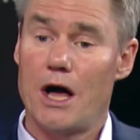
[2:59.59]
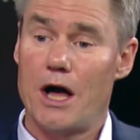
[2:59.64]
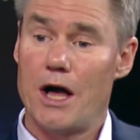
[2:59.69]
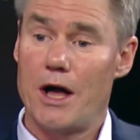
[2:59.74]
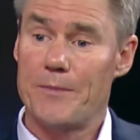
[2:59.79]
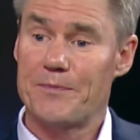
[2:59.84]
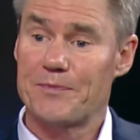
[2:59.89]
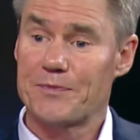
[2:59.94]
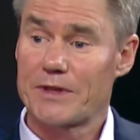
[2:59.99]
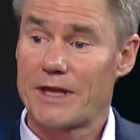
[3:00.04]

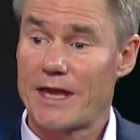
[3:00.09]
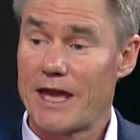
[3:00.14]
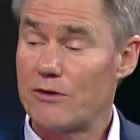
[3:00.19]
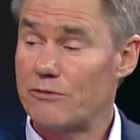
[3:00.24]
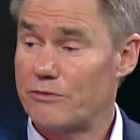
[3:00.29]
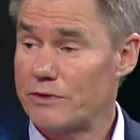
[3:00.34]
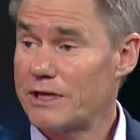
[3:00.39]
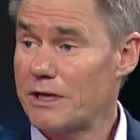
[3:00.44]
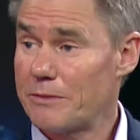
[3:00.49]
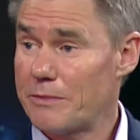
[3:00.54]
um,
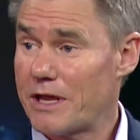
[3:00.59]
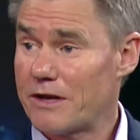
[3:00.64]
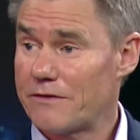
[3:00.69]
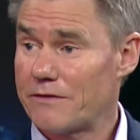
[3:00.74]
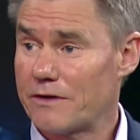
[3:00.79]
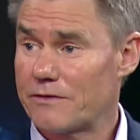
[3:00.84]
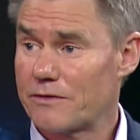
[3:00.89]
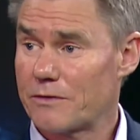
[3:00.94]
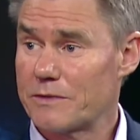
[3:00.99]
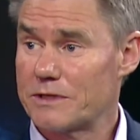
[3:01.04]
can really
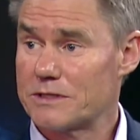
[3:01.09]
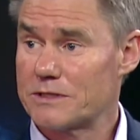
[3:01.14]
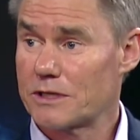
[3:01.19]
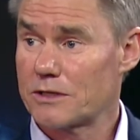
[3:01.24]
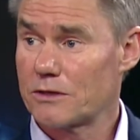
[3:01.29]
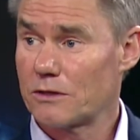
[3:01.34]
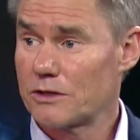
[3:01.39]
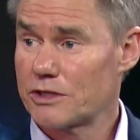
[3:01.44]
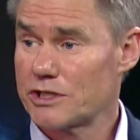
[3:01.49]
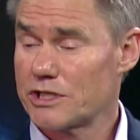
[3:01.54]
benefit from this
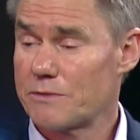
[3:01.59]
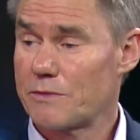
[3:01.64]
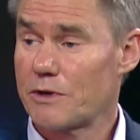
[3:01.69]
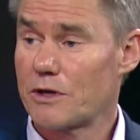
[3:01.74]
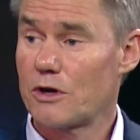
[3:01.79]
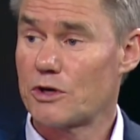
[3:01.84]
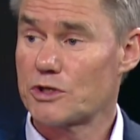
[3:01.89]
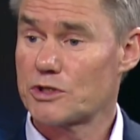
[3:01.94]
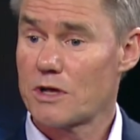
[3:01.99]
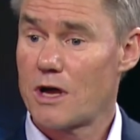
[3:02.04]
technology
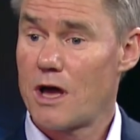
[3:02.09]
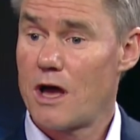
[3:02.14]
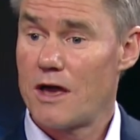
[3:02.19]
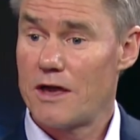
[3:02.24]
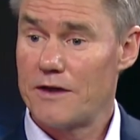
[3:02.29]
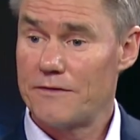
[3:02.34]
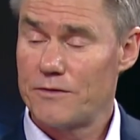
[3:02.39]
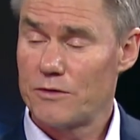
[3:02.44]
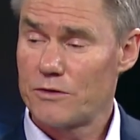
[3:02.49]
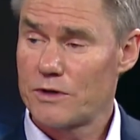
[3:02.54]
because
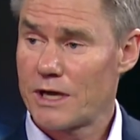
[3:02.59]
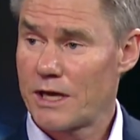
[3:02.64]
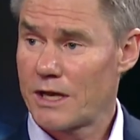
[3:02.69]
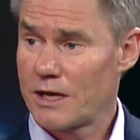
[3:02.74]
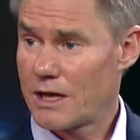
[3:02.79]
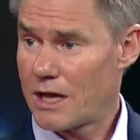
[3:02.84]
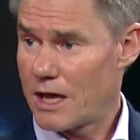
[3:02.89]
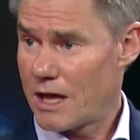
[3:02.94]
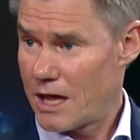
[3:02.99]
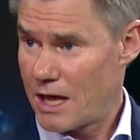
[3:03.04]
if you
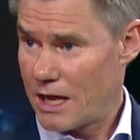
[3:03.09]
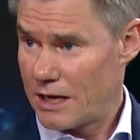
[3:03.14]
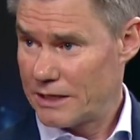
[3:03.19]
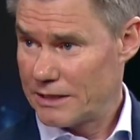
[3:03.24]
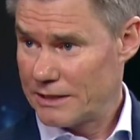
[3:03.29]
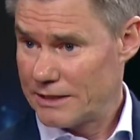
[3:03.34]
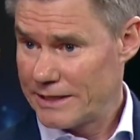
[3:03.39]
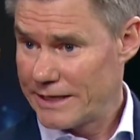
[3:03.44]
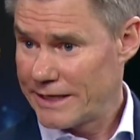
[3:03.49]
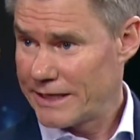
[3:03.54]
can
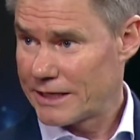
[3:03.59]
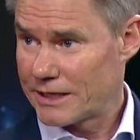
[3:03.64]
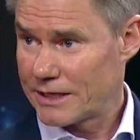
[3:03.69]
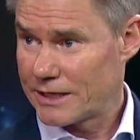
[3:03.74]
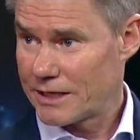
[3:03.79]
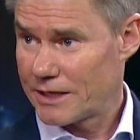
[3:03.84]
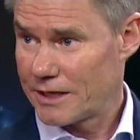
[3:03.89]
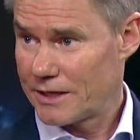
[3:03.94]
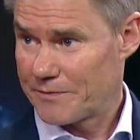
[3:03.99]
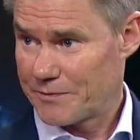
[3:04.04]

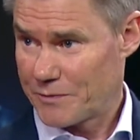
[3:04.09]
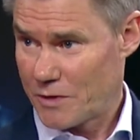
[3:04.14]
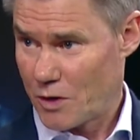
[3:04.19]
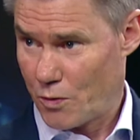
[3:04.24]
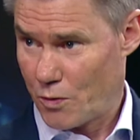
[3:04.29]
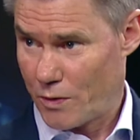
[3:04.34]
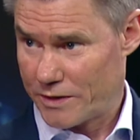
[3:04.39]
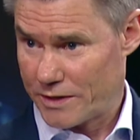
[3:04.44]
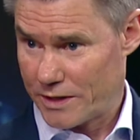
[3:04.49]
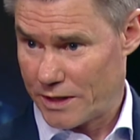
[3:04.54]
link
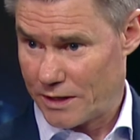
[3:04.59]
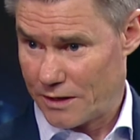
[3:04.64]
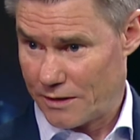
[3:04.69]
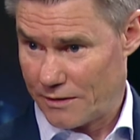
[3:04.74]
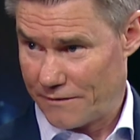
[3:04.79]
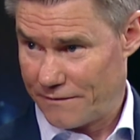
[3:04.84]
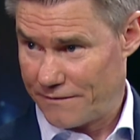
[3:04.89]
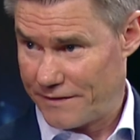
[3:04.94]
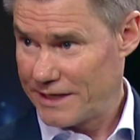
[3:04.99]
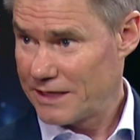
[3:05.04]
with
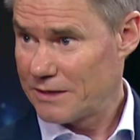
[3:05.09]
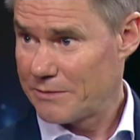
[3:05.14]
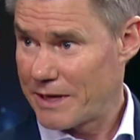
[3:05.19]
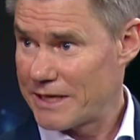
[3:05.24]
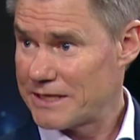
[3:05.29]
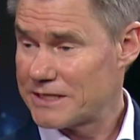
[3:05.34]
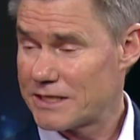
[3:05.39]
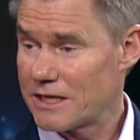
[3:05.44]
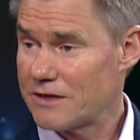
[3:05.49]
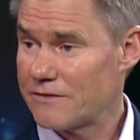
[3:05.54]

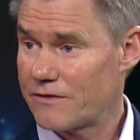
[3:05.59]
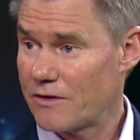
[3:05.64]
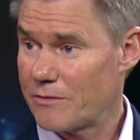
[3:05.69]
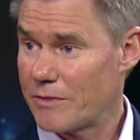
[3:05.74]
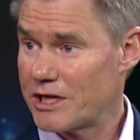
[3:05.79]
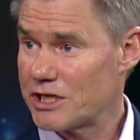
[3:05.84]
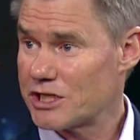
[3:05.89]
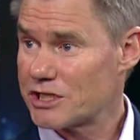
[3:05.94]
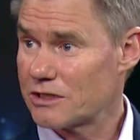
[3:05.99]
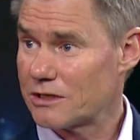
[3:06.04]
field-based
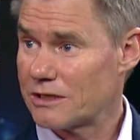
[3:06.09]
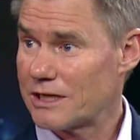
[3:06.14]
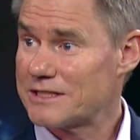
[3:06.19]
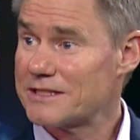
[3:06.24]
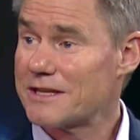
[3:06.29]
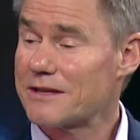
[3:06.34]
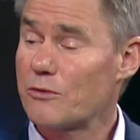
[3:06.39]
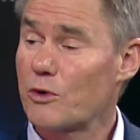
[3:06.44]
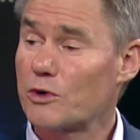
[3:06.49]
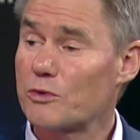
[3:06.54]
information,
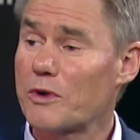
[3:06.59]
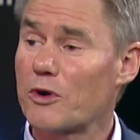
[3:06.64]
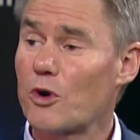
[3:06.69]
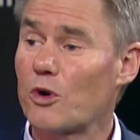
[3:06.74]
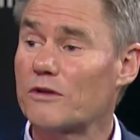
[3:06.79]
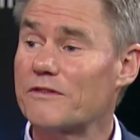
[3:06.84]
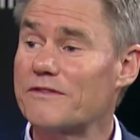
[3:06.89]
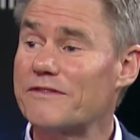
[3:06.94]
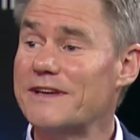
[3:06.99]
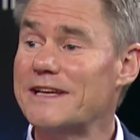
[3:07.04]
let's say what we
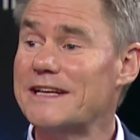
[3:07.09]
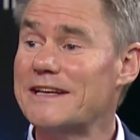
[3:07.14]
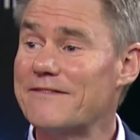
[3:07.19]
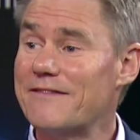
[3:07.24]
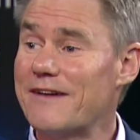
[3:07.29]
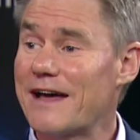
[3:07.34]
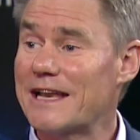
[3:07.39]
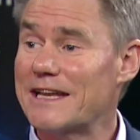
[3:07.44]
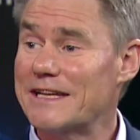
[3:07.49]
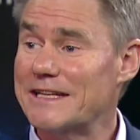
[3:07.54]
call
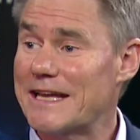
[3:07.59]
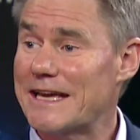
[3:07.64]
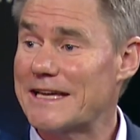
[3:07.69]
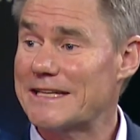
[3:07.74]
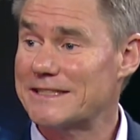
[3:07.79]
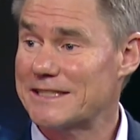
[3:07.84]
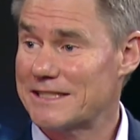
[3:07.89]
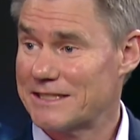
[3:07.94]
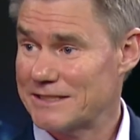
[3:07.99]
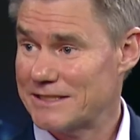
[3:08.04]

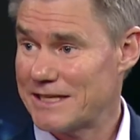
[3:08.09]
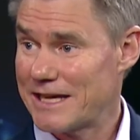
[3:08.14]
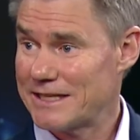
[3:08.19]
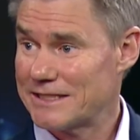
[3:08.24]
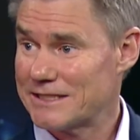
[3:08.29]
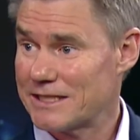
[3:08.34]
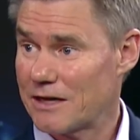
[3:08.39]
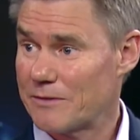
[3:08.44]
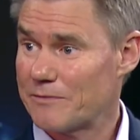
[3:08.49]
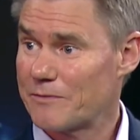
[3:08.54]
field-validated
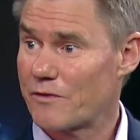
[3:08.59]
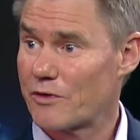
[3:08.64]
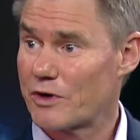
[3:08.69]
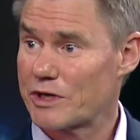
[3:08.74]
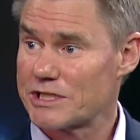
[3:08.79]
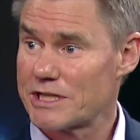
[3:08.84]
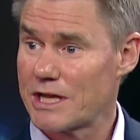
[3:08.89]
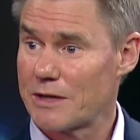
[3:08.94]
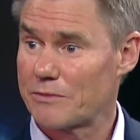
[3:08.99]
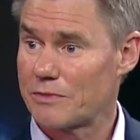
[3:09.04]
data, for
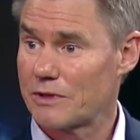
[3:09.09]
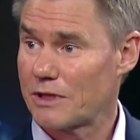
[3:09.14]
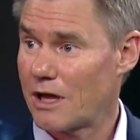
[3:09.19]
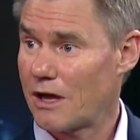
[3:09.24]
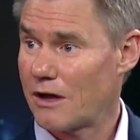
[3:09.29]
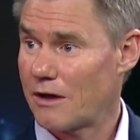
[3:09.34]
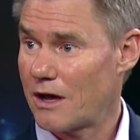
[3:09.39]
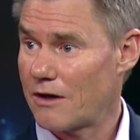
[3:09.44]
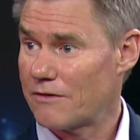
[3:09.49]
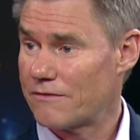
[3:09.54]
example,
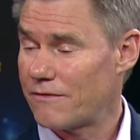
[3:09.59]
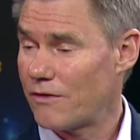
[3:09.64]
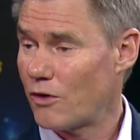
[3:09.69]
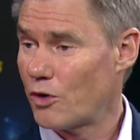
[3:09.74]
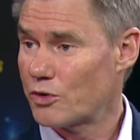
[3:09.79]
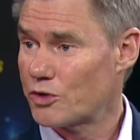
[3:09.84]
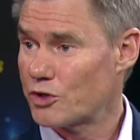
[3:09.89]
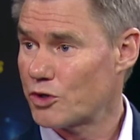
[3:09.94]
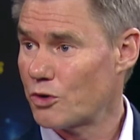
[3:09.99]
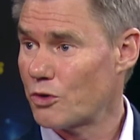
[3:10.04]
a, a,
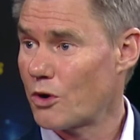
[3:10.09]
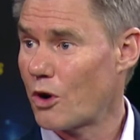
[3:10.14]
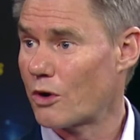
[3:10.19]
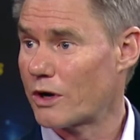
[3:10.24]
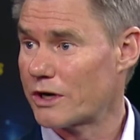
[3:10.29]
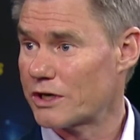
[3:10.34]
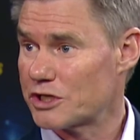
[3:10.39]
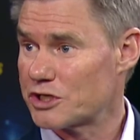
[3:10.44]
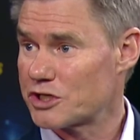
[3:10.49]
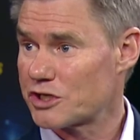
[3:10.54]
photo
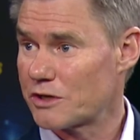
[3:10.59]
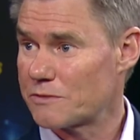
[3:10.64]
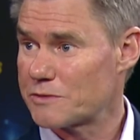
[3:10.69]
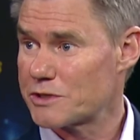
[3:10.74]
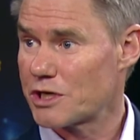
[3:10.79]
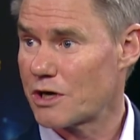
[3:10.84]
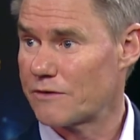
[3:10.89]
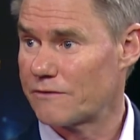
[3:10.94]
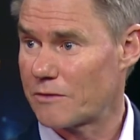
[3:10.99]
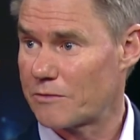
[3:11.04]
or a
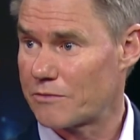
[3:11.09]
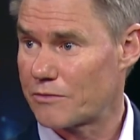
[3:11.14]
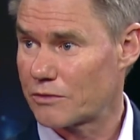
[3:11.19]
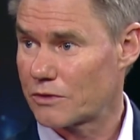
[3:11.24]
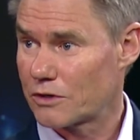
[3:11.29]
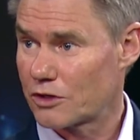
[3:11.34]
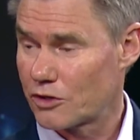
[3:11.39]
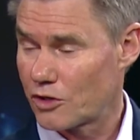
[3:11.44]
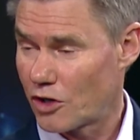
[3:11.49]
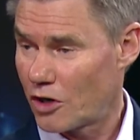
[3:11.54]
description of a
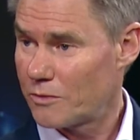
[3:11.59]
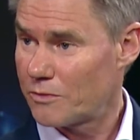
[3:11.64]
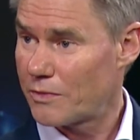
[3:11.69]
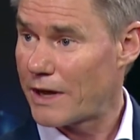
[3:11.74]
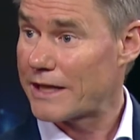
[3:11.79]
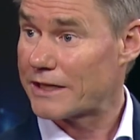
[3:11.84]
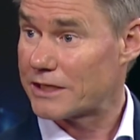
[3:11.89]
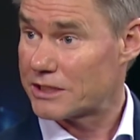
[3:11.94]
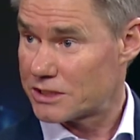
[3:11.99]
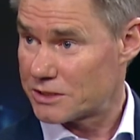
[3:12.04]
crop
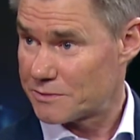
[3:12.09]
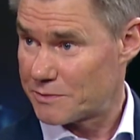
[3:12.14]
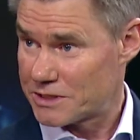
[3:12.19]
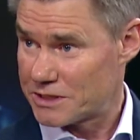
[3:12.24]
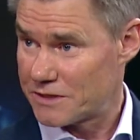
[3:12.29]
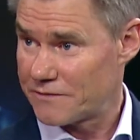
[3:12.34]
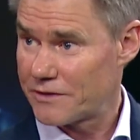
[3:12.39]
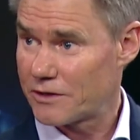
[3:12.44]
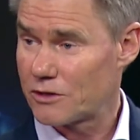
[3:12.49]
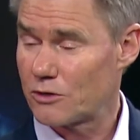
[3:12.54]
at a
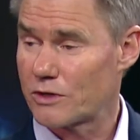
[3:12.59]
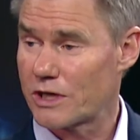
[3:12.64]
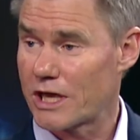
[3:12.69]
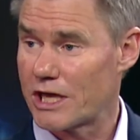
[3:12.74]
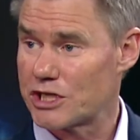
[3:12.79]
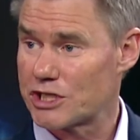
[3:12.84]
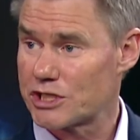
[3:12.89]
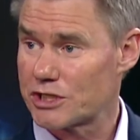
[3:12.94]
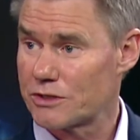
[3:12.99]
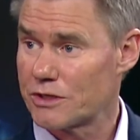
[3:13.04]
specific
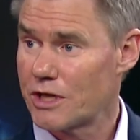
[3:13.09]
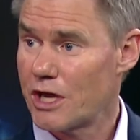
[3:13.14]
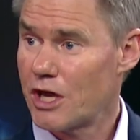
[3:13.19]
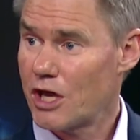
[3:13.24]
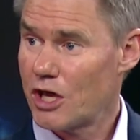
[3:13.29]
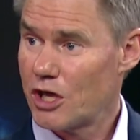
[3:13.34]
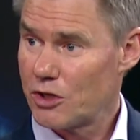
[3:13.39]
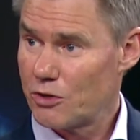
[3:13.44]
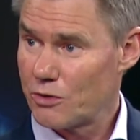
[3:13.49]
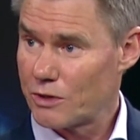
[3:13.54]
location.
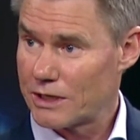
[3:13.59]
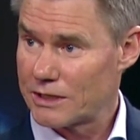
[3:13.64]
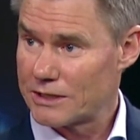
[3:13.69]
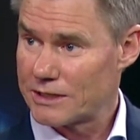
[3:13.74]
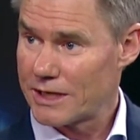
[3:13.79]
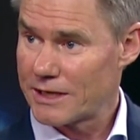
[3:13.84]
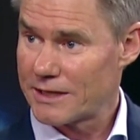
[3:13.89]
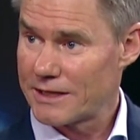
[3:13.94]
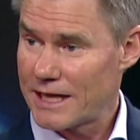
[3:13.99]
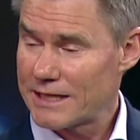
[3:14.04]
You can
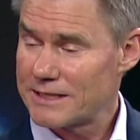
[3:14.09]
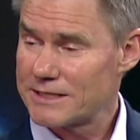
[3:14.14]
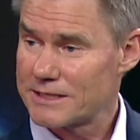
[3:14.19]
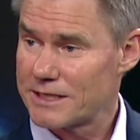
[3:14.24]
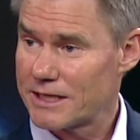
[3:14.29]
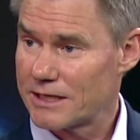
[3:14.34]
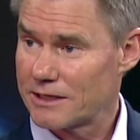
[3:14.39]
take that,